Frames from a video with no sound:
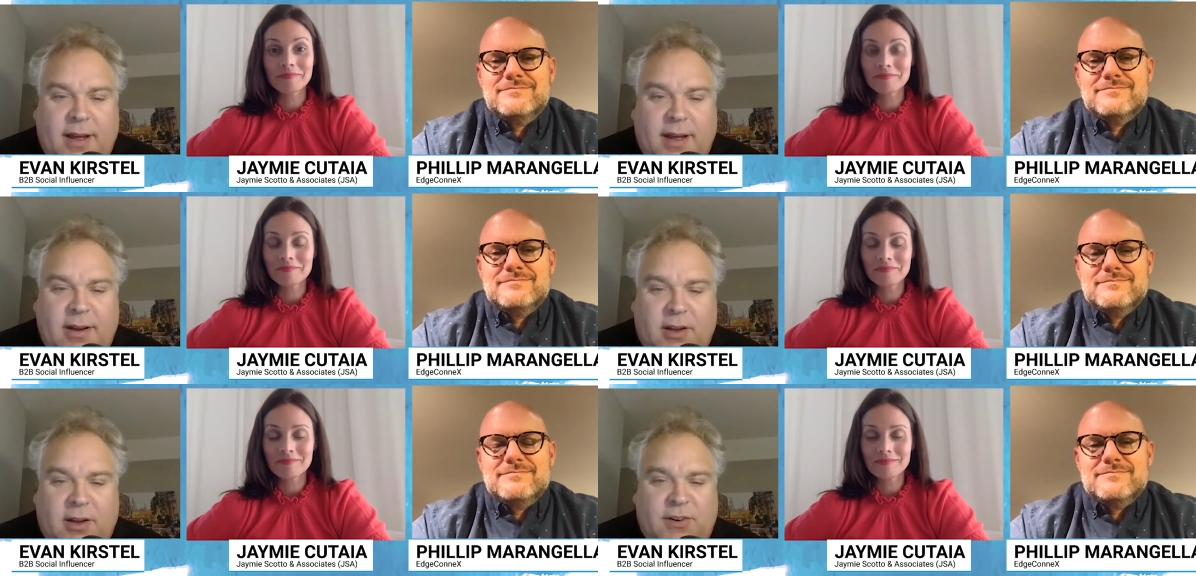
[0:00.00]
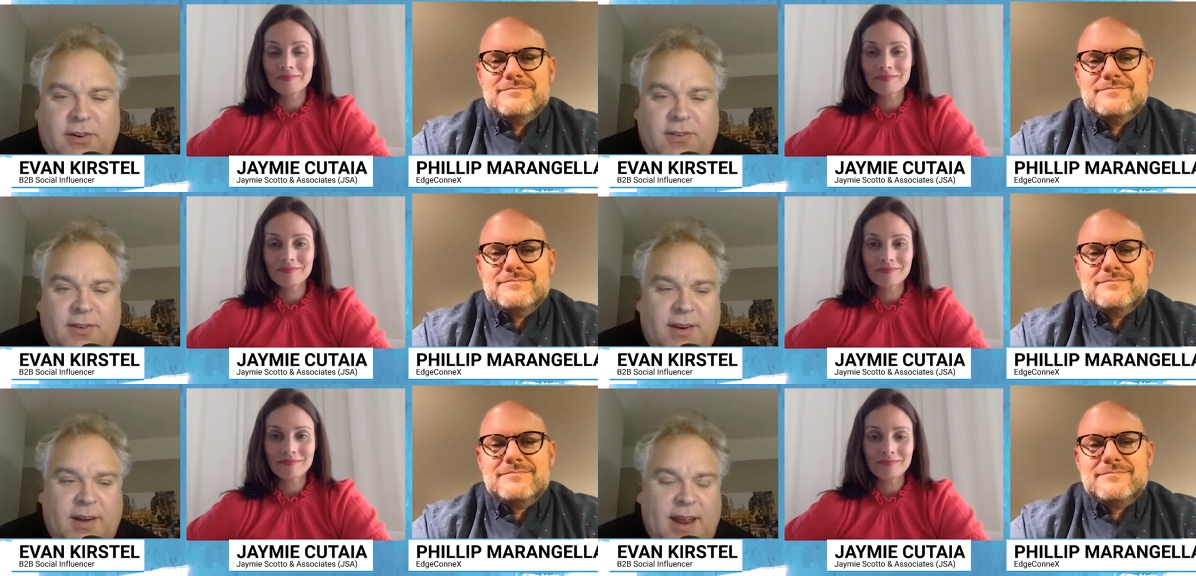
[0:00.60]
Speaker 1: cultures
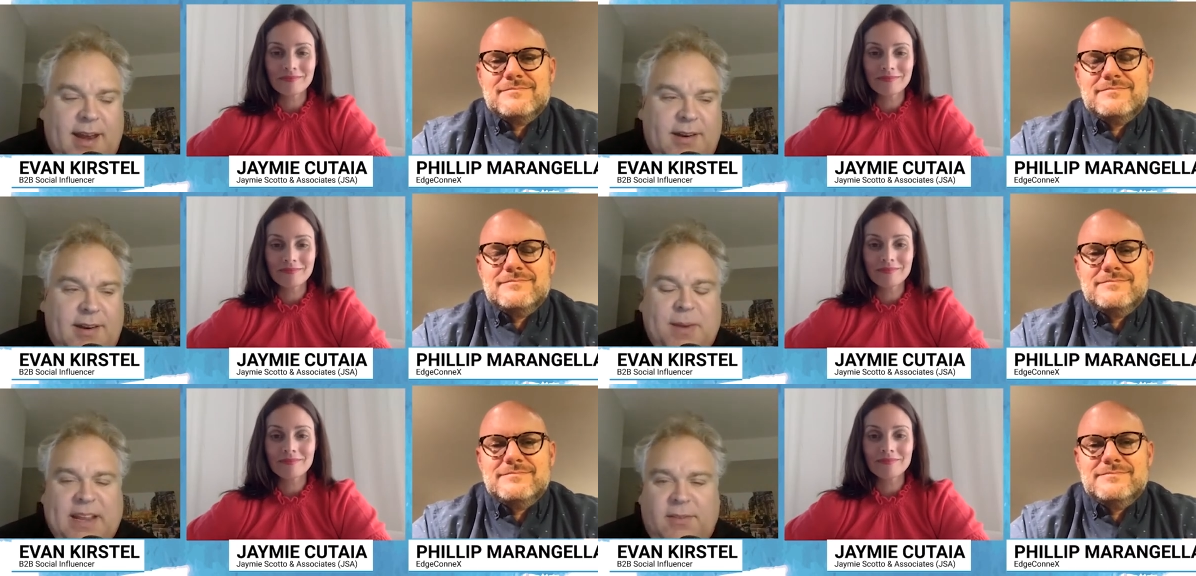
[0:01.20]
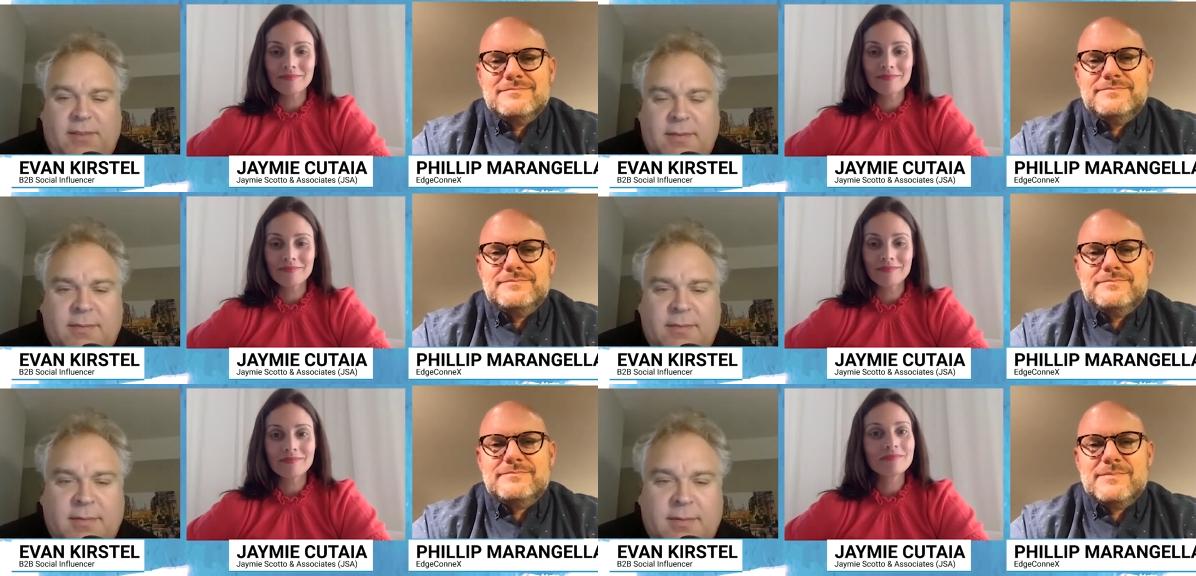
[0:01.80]
and companies?
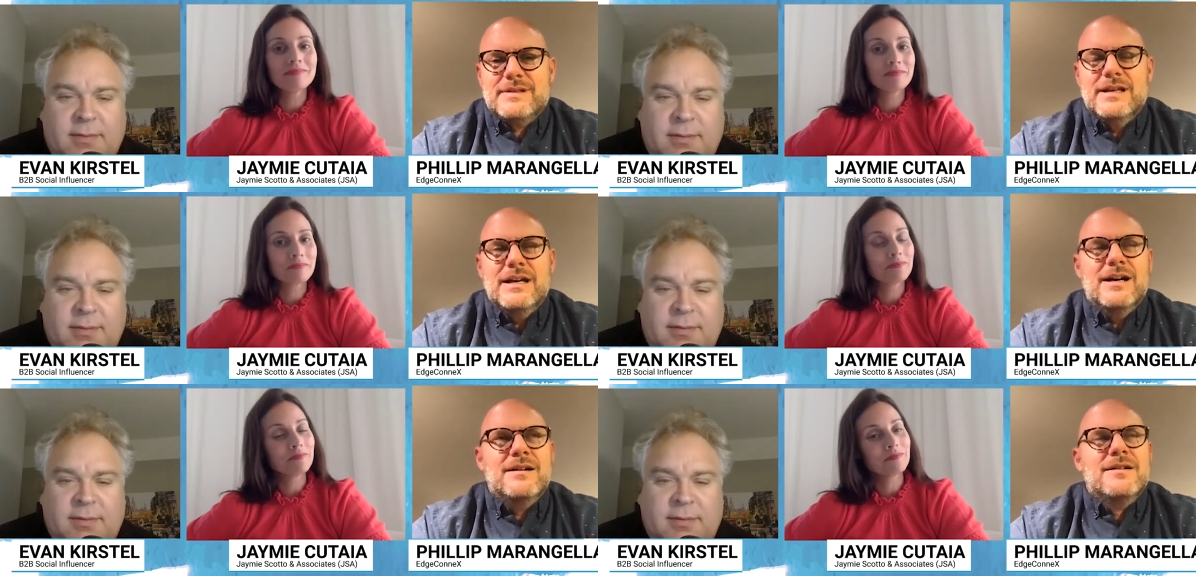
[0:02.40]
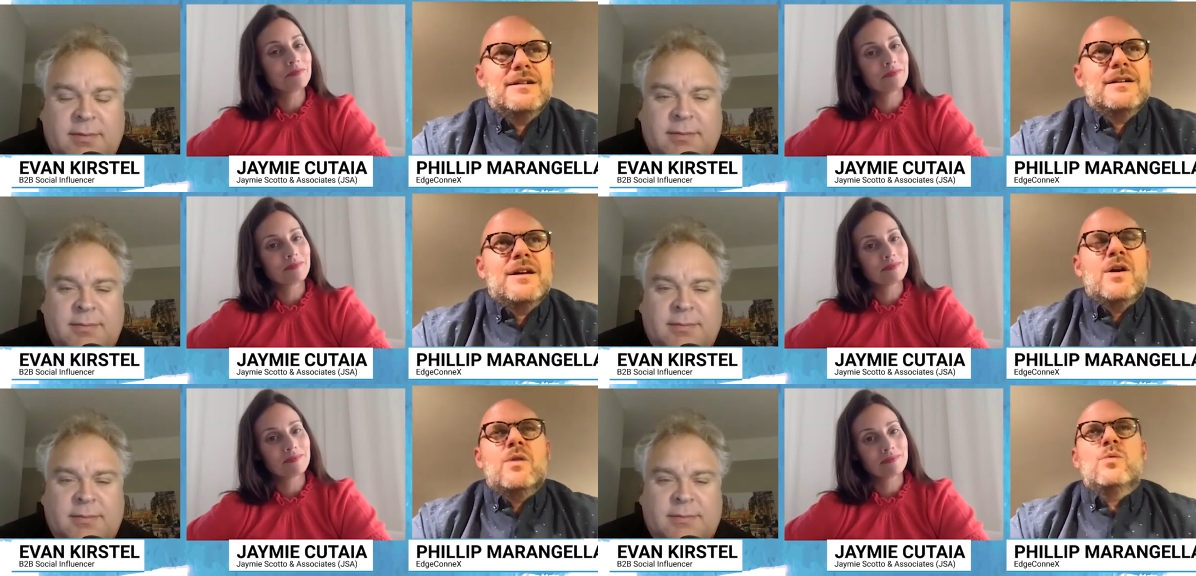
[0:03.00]
Speaker 2: Yeah.
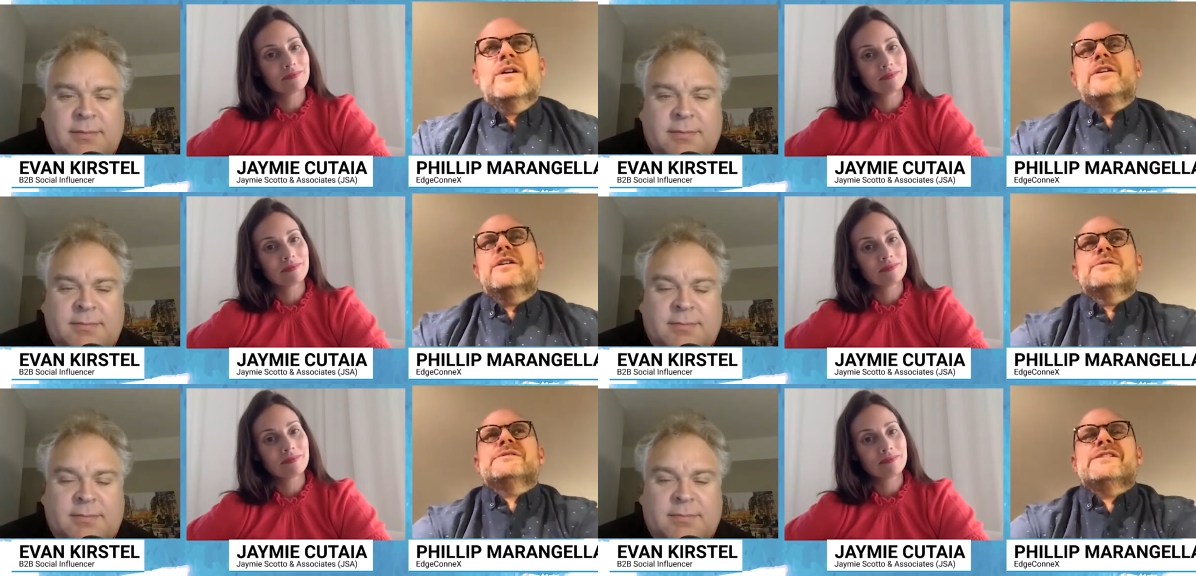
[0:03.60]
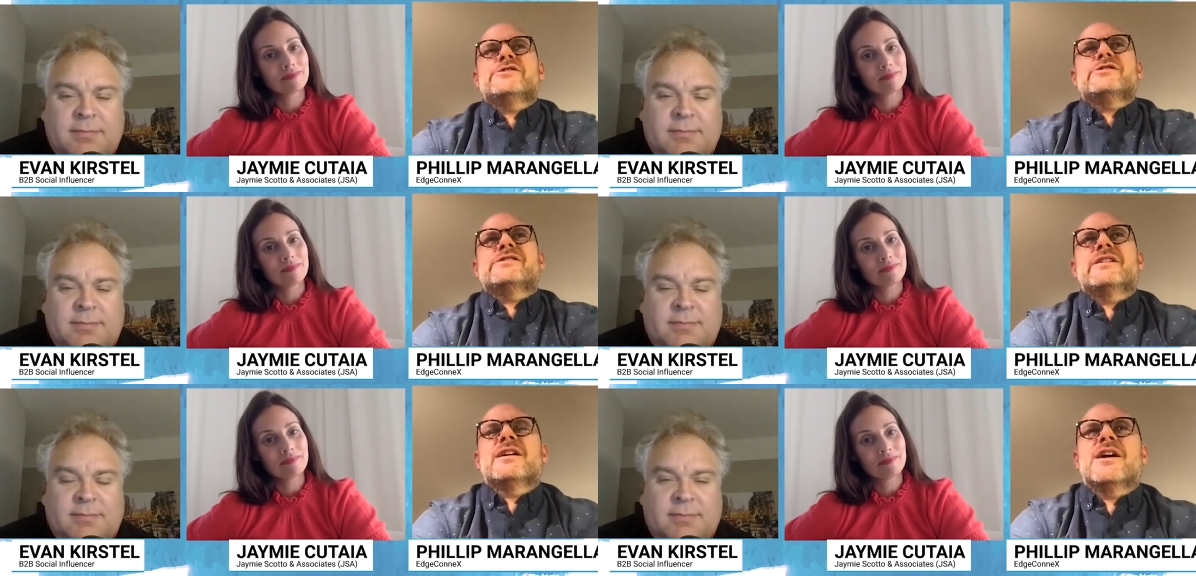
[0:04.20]
Well, you know, it was
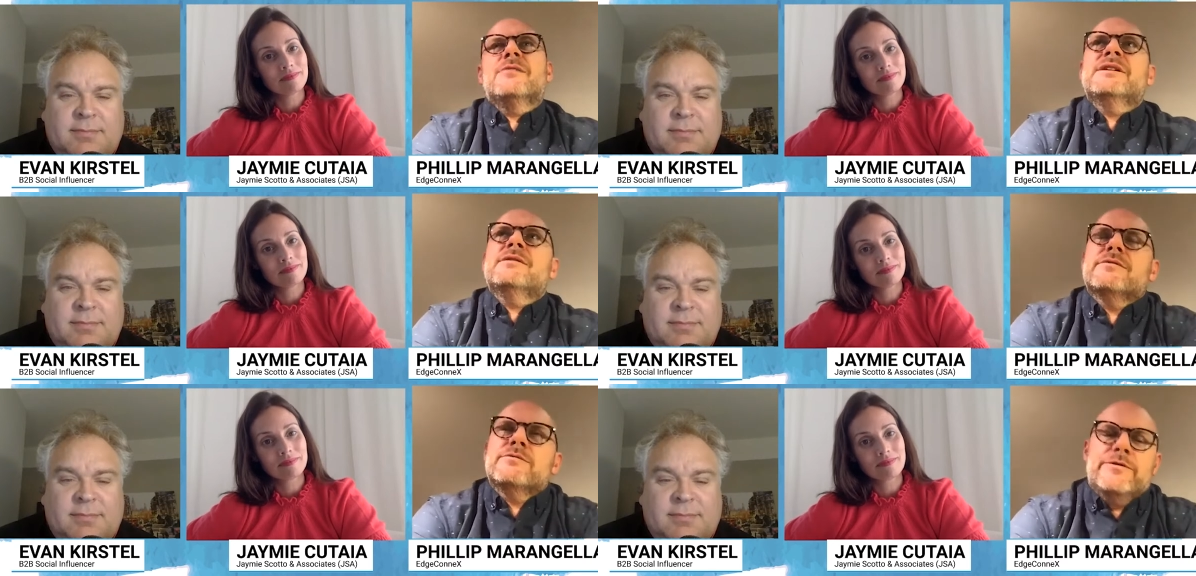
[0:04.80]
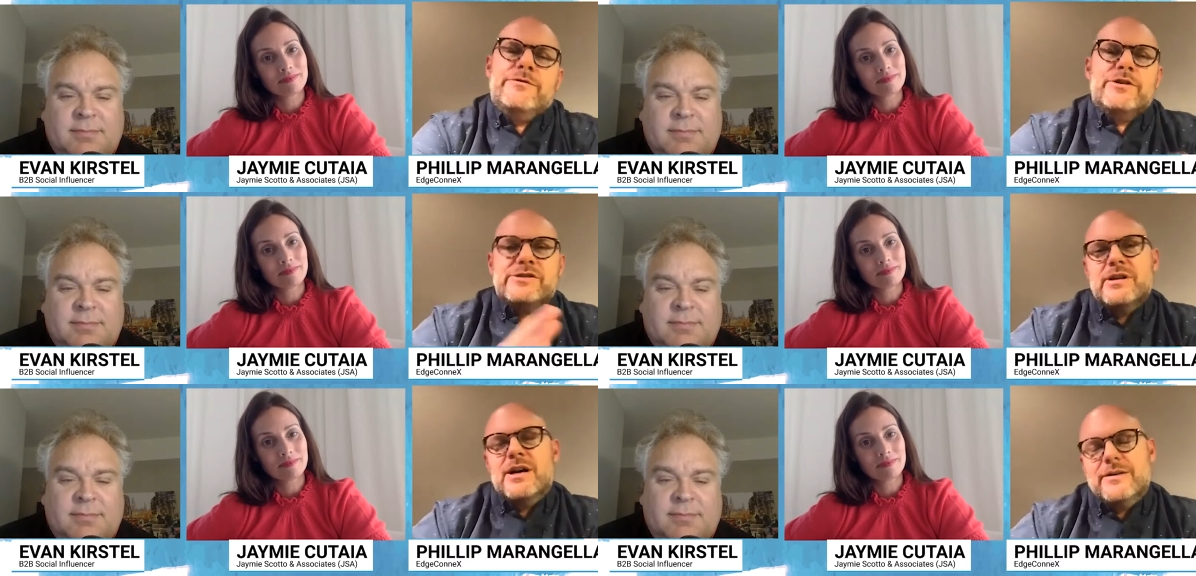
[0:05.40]
interesting coming, well,
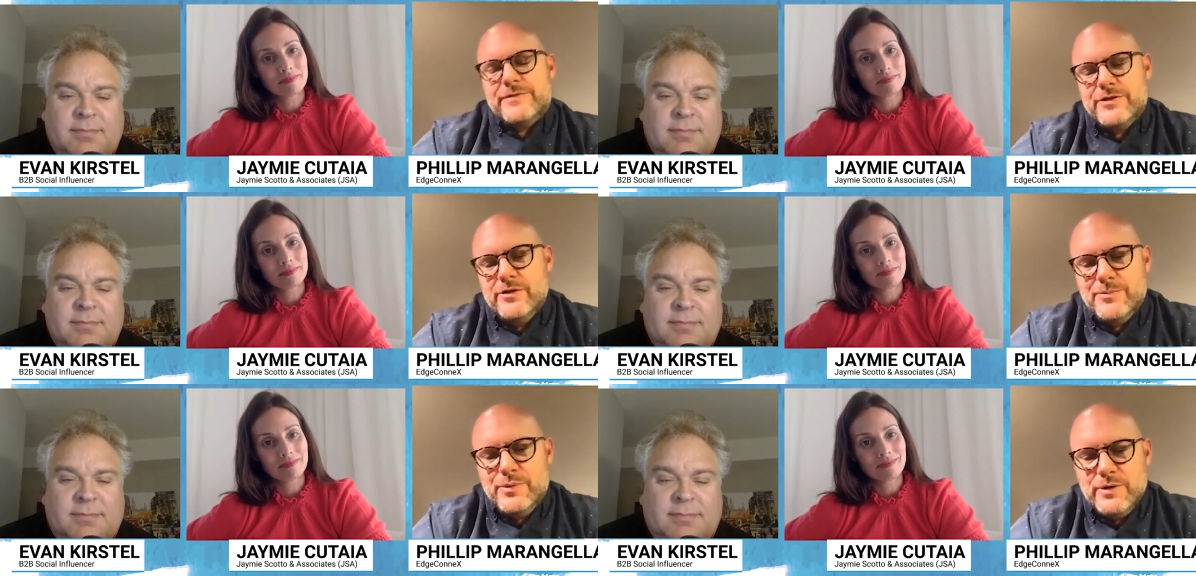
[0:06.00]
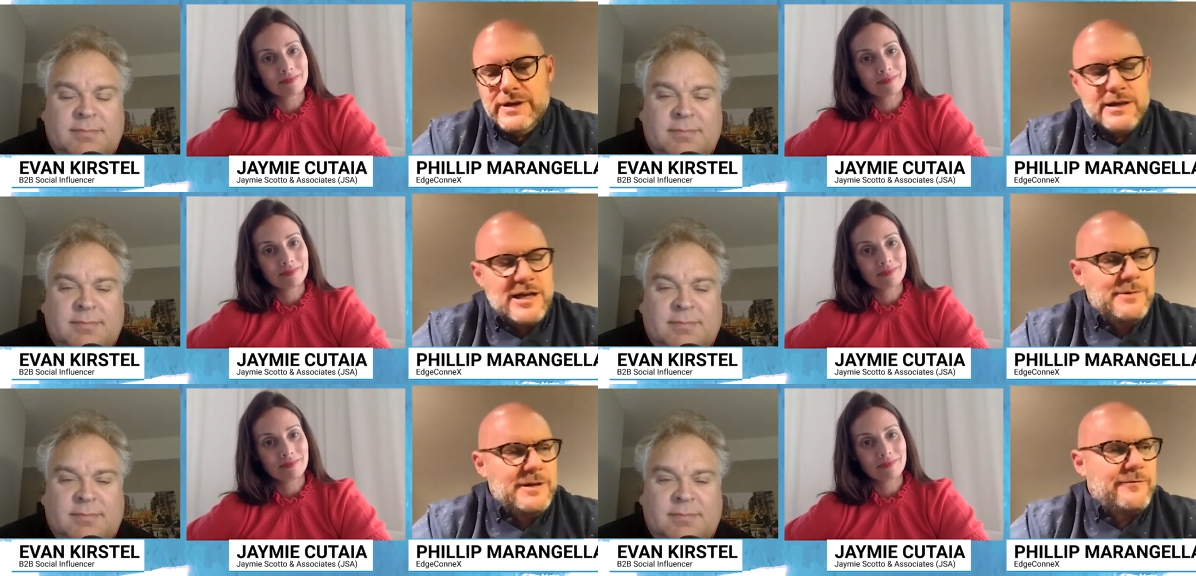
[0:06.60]
first off, to your point,
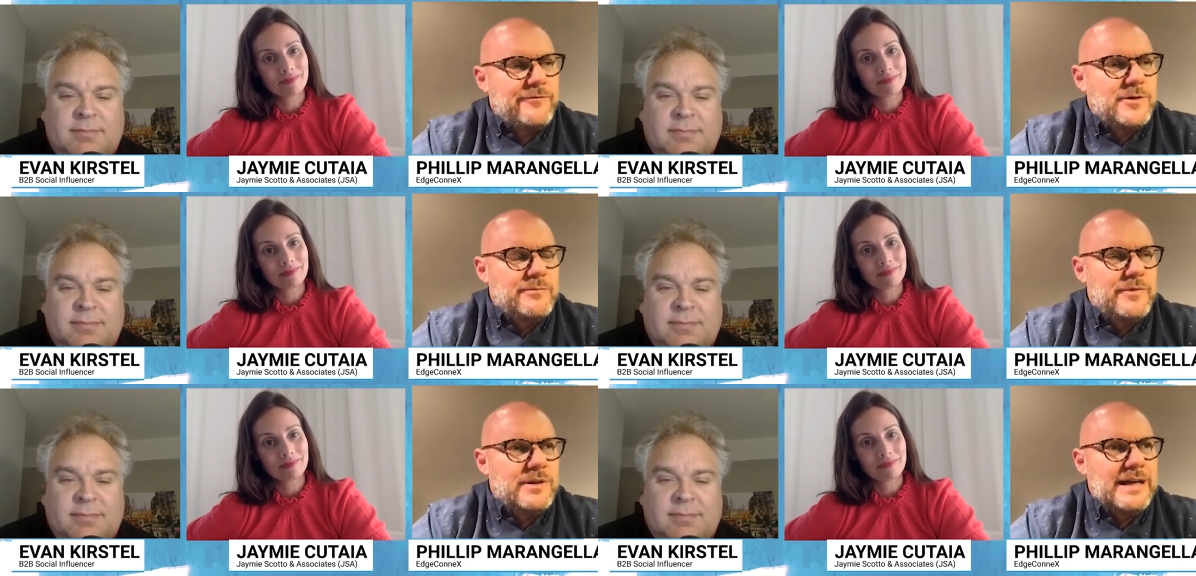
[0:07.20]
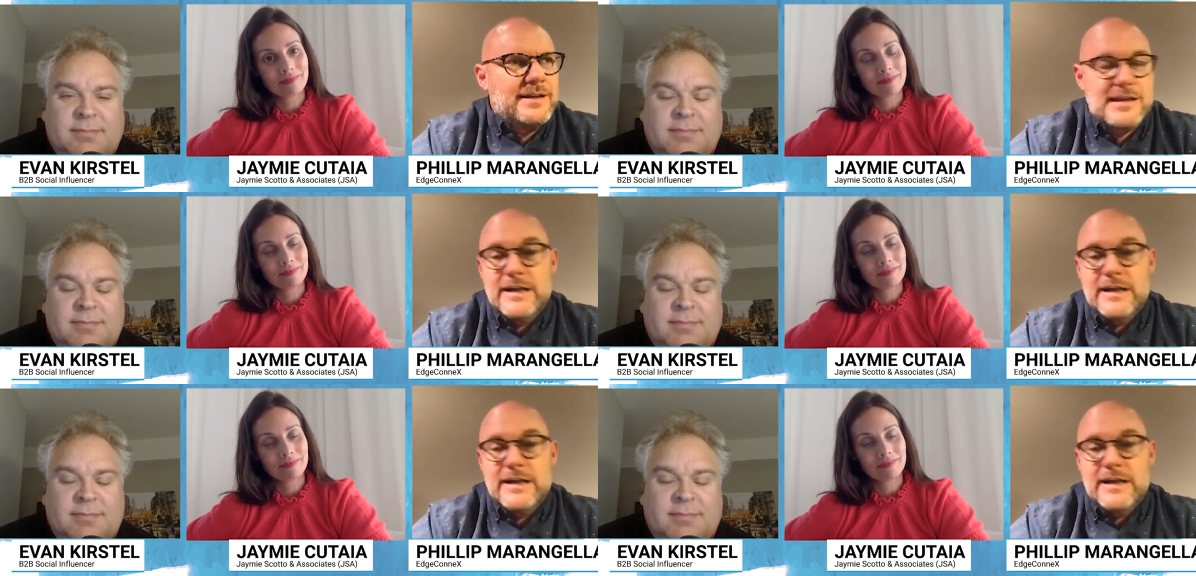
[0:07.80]
coming from like the